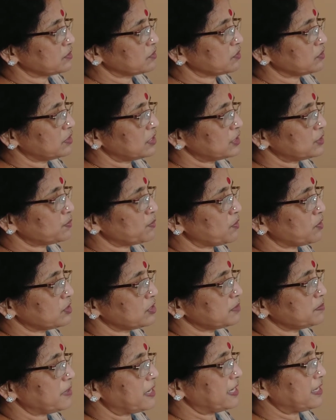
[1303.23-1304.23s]
So this
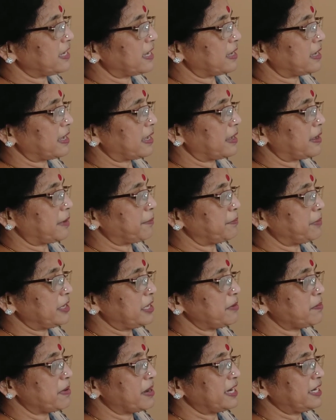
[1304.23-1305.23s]
was my
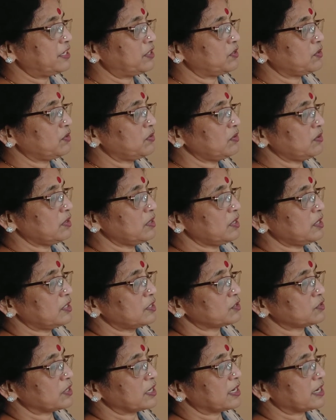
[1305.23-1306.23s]
B by 2.
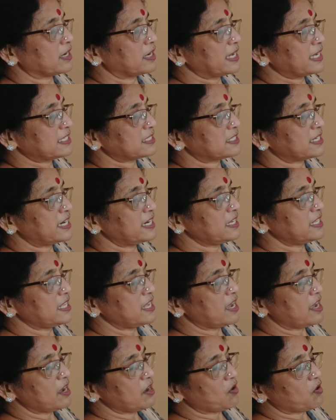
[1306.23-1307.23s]
So I'll extend
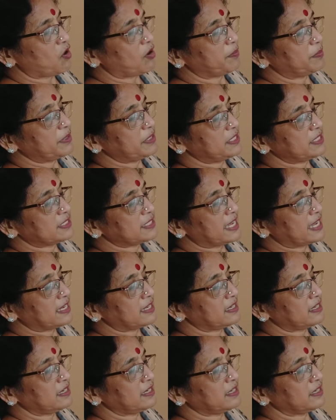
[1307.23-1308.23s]
the arc, copy this
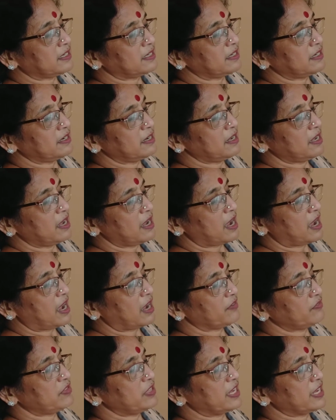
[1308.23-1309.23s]
angle here,
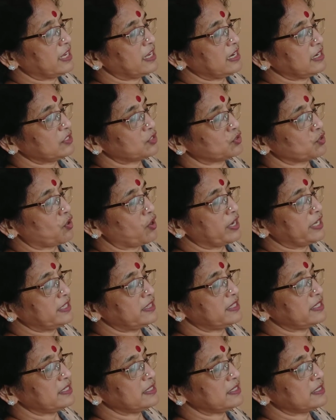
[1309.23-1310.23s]
half the angle,
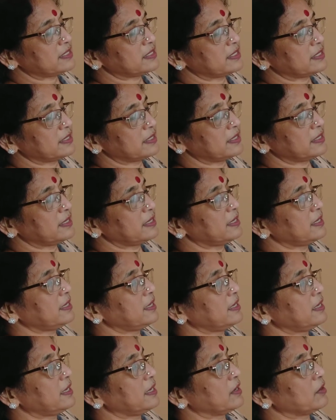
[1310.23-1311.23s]
join this,
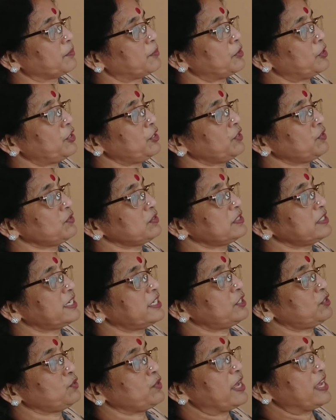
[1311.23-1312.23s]
produce
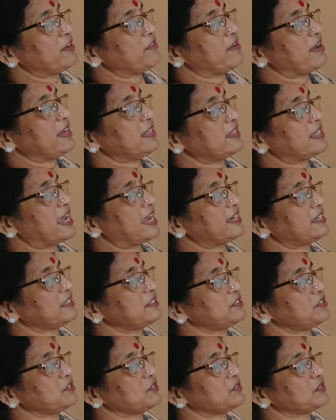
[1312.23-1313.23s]
it to AY, that
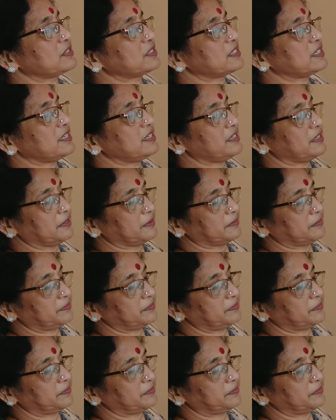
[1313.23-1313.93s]
is your C.